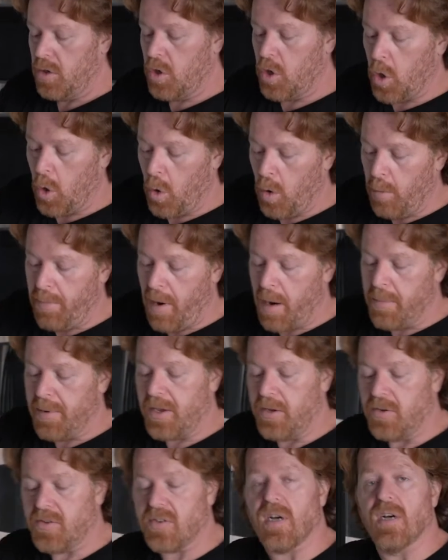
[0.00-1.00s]
cold
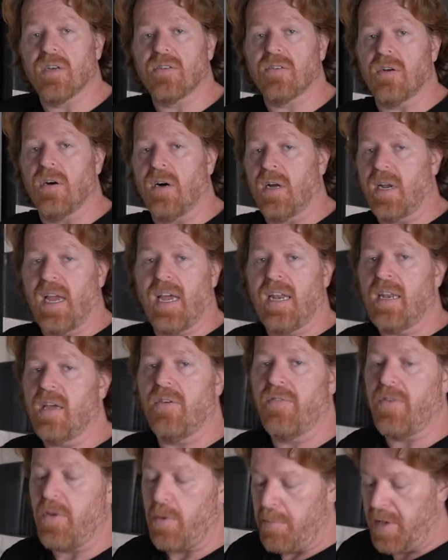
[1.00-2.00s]
barbecue sauce on any
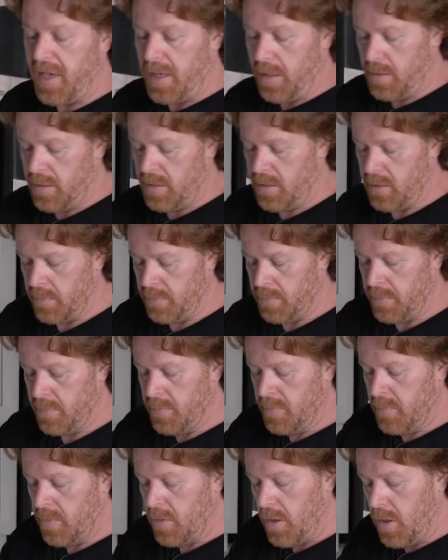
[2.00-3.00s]
of your meats.
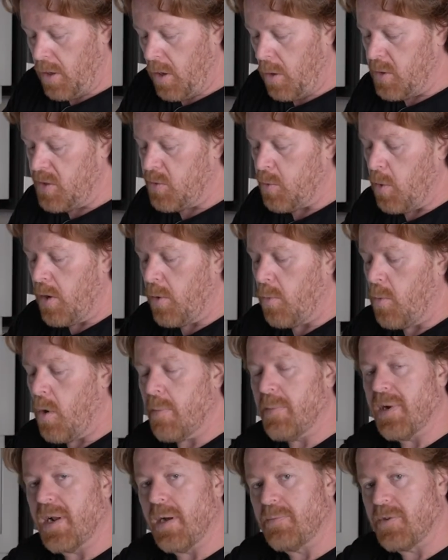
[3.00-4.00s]
You always want to warm
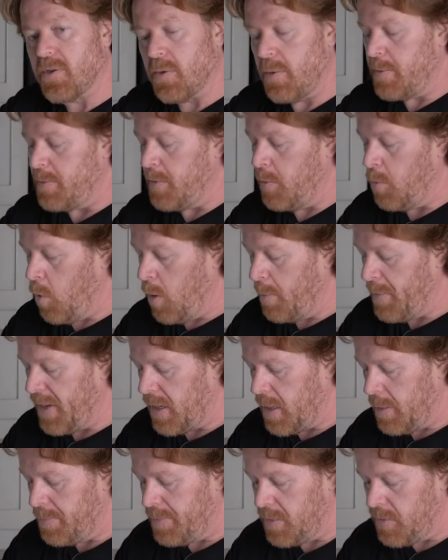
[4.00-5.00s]
it up. So we've been warming it
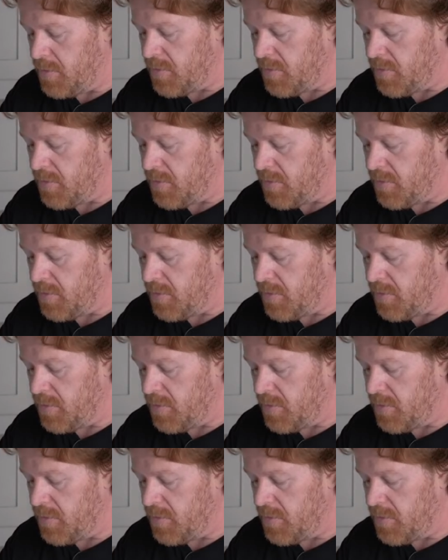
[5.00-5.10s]
up in the